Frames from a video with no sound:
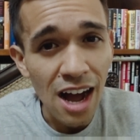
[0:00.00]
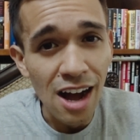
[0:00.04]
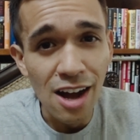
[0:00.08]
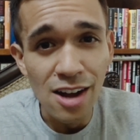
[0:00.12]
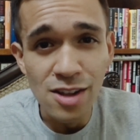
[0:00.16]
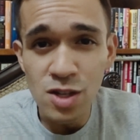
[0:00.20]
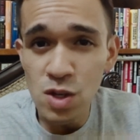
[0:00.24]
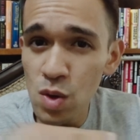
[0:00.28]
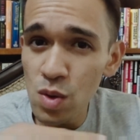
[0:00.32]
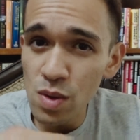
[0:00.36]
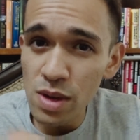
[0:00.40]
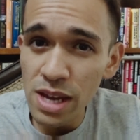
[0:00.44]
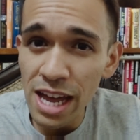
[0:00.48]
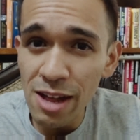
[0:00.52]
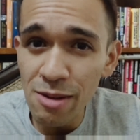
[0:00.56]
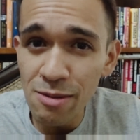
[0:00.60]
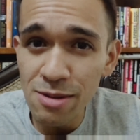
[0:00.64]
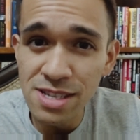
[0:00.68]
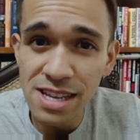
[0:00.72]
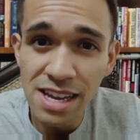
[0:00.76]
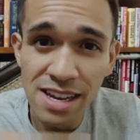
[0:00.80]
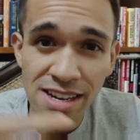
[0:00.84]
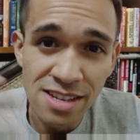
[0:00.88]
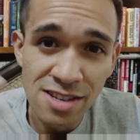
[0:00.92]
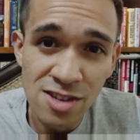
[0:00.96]
total calories
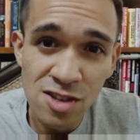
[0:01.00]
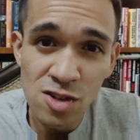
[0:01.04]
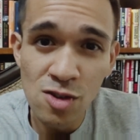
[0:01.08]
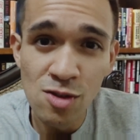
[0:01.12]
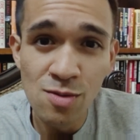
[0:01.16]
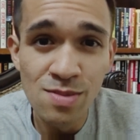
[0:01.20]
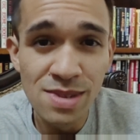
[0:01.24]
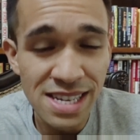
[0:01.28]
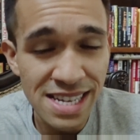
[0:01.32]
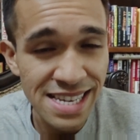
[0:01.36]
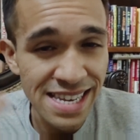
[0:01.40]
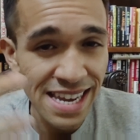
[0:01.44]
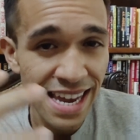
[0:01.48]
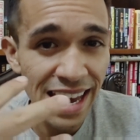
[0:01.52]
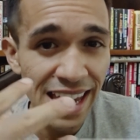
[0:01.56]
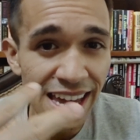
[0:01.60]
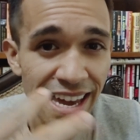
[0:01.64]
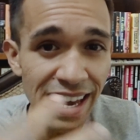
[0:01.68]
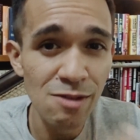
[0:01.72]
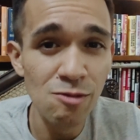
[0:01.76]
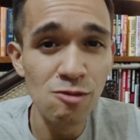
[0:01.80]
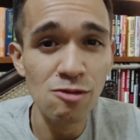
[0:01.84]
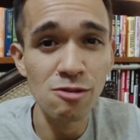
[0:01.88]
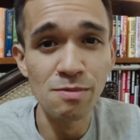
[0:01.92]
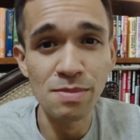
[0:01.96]
that I consumed
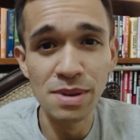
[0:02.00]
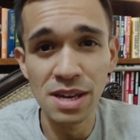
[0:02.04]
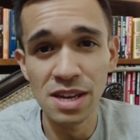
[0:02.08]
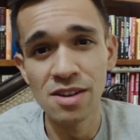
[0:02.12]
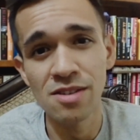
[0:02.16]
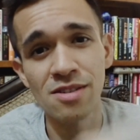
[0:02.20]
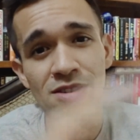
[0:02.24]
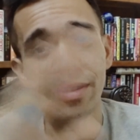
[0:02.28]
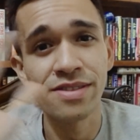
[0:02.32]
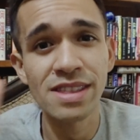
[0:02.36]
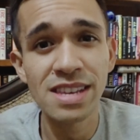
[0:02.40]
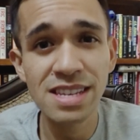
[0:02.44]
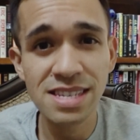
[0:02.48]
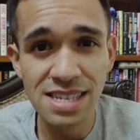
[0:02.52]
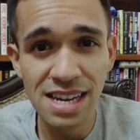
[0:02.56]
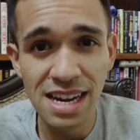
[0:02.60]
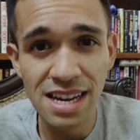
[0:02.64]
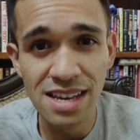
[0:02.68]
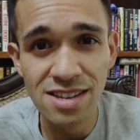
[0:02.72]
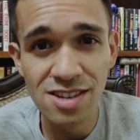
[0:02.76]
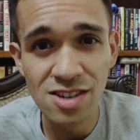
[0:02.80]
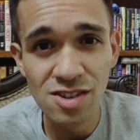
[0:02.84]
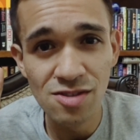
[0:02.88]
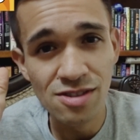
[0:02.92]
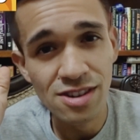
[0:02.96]
today will appear on this side
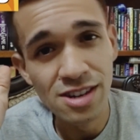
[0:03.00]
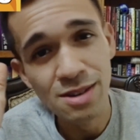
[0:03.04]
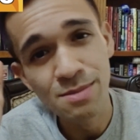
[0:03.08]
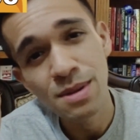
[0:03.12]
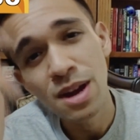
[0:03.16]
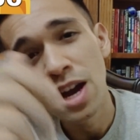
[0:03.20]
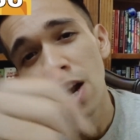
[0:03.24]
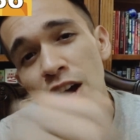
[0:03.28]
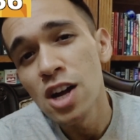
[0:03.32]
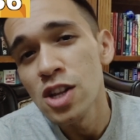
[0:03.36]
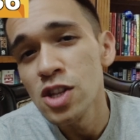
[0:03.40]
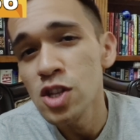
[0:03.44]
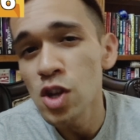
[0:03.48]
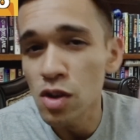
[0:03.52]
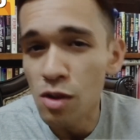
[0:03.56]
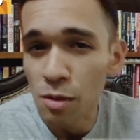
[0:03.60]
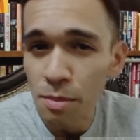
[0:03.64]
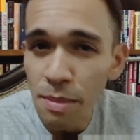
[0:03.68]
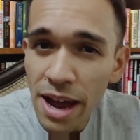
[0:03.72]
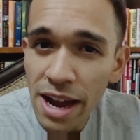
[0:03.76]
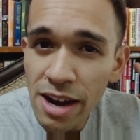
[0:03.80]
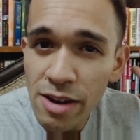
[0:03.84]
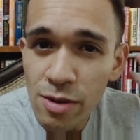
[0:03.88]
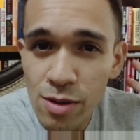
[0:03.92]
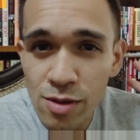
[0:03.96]
of the screen, total
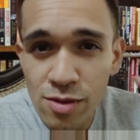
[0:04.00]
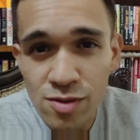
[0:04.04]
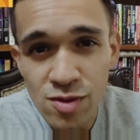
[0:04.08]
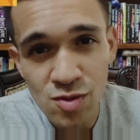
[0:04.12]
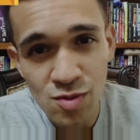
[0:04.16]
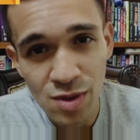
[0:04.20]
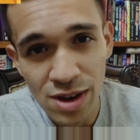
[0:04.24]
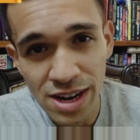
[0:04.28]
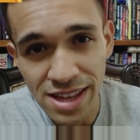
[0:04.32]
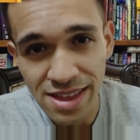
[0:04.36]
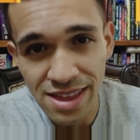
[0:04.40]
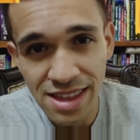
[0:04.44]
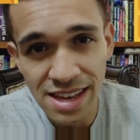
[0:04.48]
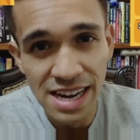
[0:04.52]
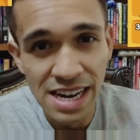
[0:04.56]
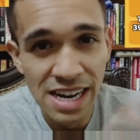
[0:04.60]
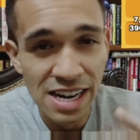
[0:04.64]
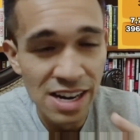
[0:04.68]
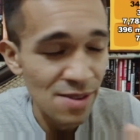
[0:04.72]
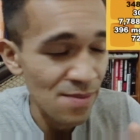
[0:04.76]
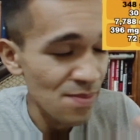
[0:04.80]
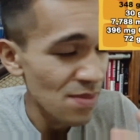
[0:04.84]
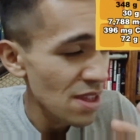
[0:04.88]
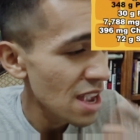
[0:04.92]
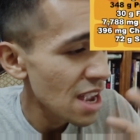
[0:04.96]
macros right
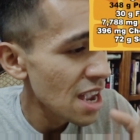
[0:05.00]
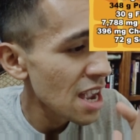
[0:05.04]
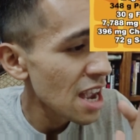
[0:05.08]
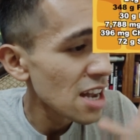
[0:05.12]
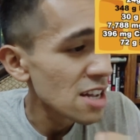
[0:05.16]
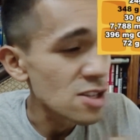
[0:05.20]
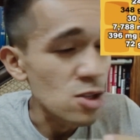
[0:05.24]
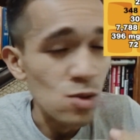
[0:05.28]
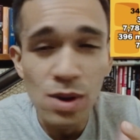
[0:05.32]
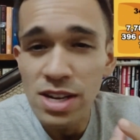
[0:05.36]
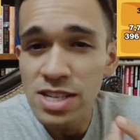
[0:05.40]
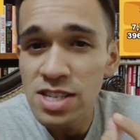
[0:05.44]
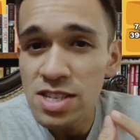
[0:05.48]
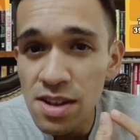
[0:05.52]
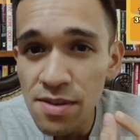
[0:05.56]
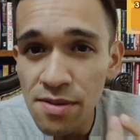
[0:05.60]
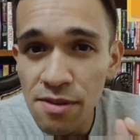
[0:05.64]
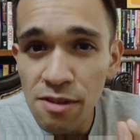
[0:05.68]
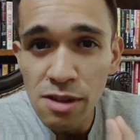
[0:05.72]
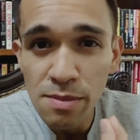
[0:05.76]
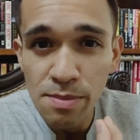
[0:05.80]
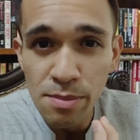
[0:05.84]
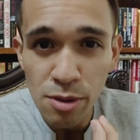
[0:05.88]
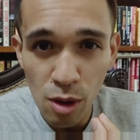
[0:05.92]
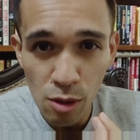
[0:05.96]
there. Do I still
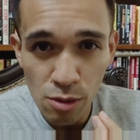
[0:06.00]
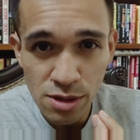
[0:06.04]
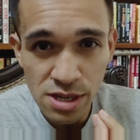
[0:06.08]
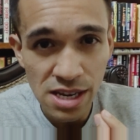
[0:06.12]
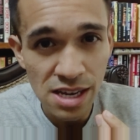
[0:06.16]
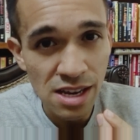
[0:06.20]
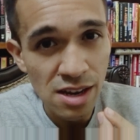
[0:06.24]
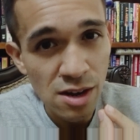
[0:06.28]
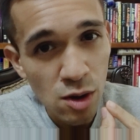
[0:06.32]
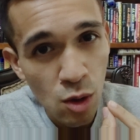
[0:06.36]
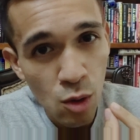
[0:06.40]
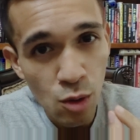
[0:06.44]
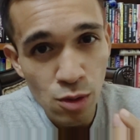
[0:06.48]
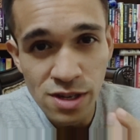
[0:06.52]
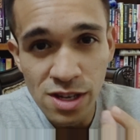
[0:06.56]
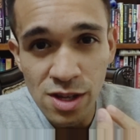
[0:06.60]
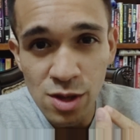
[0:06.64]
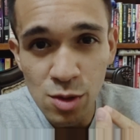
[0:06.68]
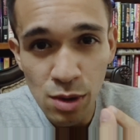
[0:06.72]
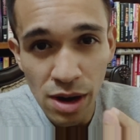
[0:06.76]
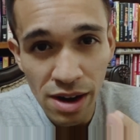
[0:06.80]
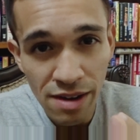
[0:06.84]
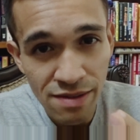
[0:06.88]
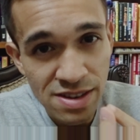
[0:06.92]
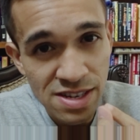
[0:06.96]
feel the protein coursing
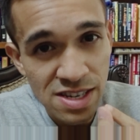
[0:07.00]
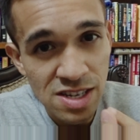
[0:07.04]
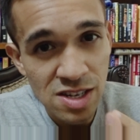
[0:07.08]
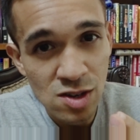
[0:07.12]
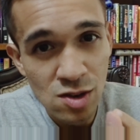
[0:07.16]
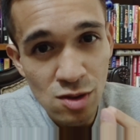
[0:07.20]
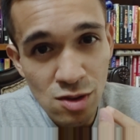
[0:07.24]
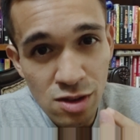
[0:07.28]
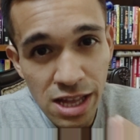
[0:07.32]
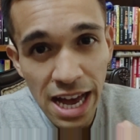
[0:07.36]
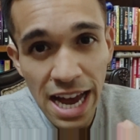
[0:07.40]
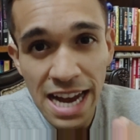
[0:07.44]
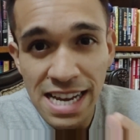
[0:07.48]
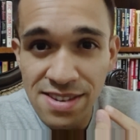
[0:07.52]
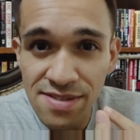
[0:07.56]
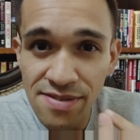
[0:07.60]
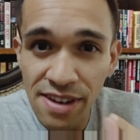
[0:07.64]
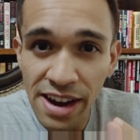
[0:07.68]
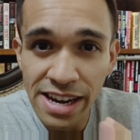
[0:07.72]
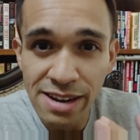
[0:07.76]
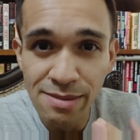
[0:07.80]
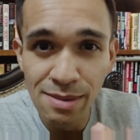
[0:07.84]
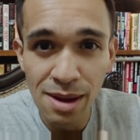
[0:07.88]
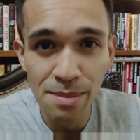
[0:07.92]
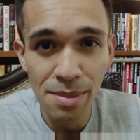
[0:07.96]
through every single last
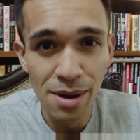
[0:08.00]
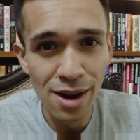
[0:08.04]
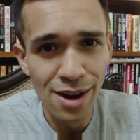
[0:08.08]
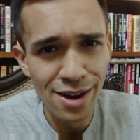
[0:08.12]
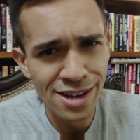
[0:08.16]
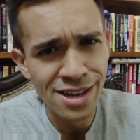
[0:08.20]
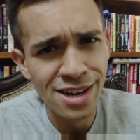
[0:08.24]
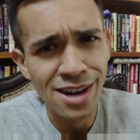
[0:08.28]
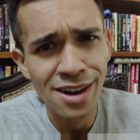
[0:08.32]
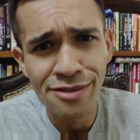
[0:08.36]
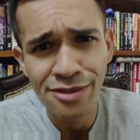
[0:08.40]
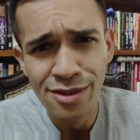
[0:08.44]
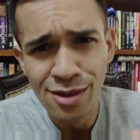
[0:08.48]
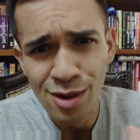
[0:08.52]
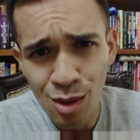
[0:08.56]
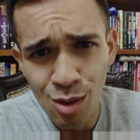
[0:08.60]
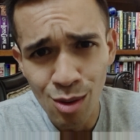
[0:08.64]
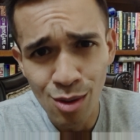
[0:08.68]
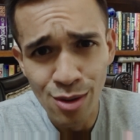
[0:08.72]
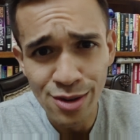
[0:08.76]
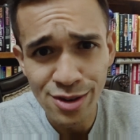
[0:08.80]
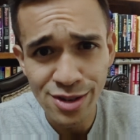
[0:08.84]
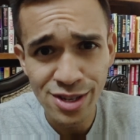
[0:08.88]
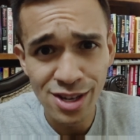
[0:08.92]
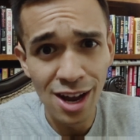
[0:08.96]
vein in my body? Of
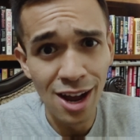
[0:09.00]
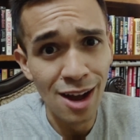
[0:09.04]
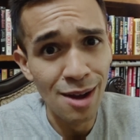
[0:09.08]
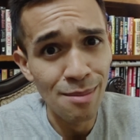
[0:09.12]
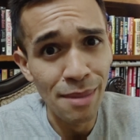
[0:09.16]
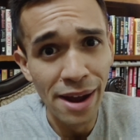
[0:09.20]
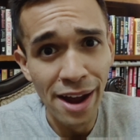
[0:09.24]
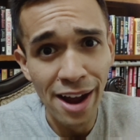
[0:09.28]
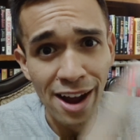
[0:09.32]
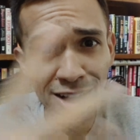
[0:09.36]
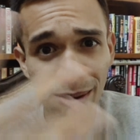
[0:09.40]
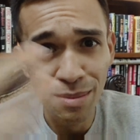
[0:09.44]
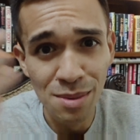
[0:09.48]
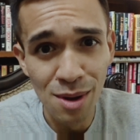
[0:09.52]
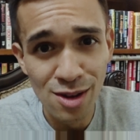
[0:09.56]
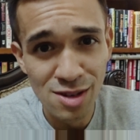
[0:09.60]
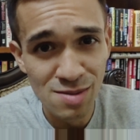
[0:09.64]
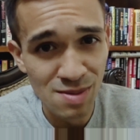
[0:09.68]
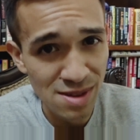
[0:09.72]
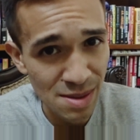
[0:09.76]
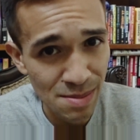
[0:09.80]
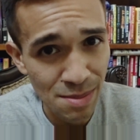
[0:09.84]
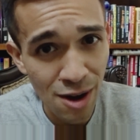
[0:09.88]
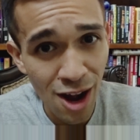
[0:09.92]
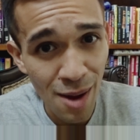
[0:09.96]
course. My eyeballs are
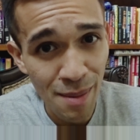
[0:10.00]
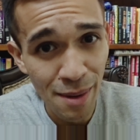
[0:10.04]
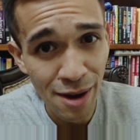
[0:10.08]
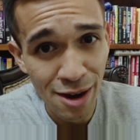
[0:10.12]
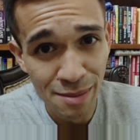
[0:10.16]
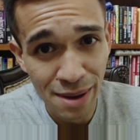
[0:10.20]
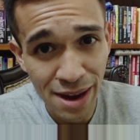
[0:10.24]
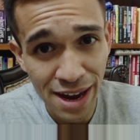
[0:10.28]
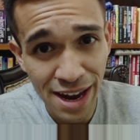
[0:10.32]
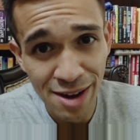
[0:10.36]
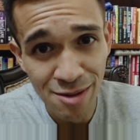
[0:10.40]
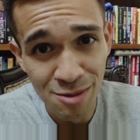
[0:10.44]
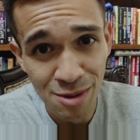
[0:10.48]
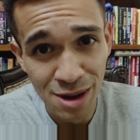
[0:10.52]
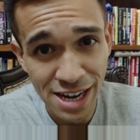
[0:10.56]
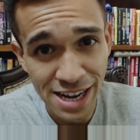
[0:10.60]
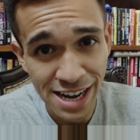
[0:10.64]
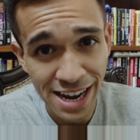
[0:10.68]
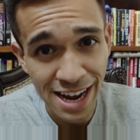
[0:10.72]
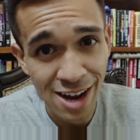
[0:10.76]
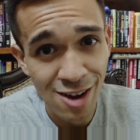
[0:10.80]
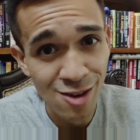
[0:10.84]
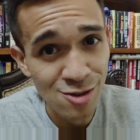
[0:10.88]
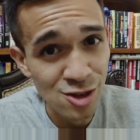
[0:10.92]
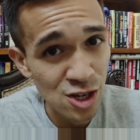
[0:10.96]
about to pop out of my head right
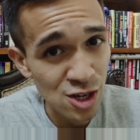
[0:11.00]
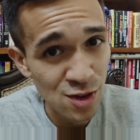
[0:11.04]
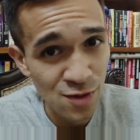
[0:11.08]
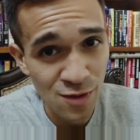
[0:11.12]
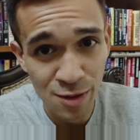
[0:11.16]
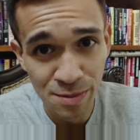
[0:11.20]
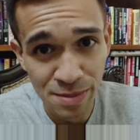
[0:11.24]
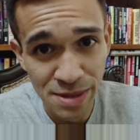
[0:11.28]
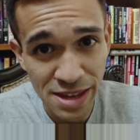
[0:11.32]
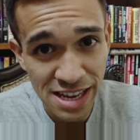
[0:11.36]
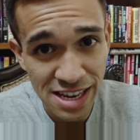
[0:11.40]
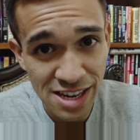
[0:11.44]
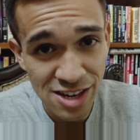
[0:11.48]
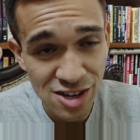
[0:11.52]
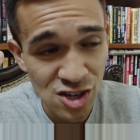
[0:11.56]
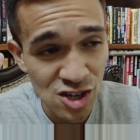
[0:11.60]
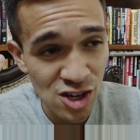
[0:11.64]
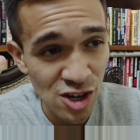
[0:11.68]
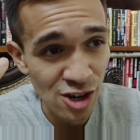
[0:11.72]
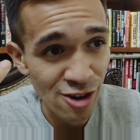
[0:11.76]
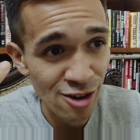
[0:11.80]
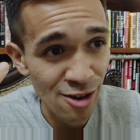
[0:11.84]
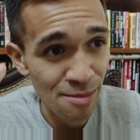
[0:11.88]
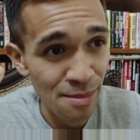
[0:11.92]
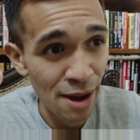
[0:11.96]
now just from the
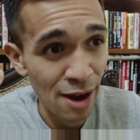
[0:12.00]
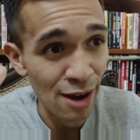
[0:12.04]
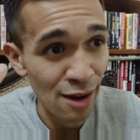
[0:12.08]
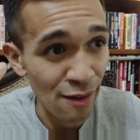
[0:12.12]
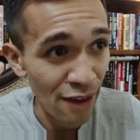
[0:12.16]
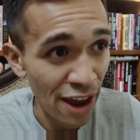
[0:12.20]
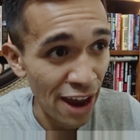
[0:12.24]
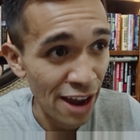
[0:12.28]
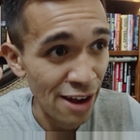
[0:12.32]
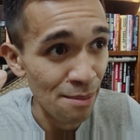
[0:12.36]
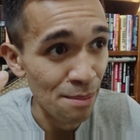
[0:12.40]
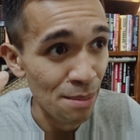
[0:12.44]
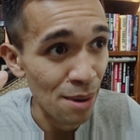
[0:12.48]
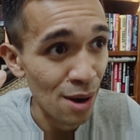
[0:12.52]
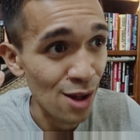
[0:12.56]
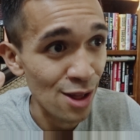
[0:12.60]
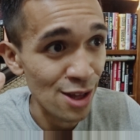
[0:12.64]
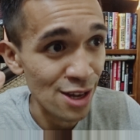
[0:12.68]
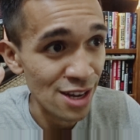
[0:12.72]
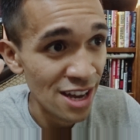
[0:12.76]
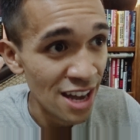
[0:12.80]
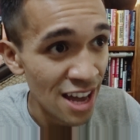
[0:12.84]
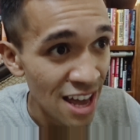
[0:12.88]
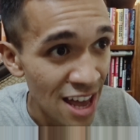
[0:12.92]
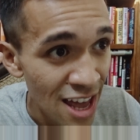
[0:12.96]
sheer amount of
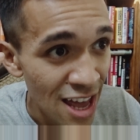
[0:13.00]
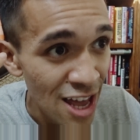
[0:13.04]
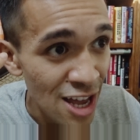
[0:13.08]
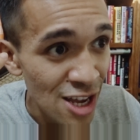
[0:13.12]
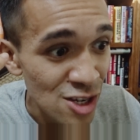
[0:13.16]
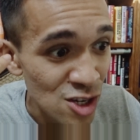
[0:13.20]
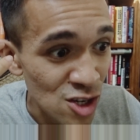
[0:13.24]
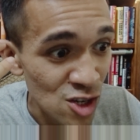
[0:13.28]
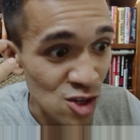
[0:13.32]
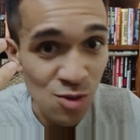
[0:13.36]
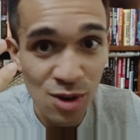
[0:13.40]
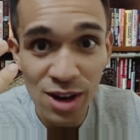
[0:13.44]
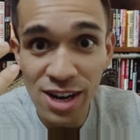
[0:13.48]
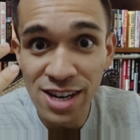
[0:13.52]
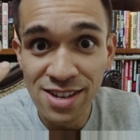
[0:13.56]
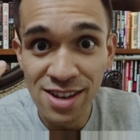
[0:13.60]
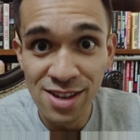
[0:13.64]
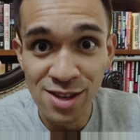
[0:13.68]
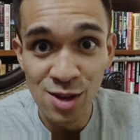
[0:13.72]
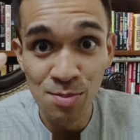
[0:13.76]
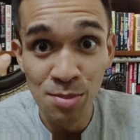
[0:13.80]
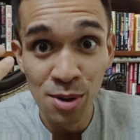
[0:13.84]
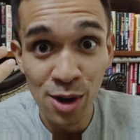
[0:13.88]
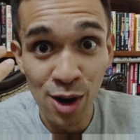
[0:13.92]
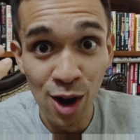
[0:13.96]
anabolic stress that's put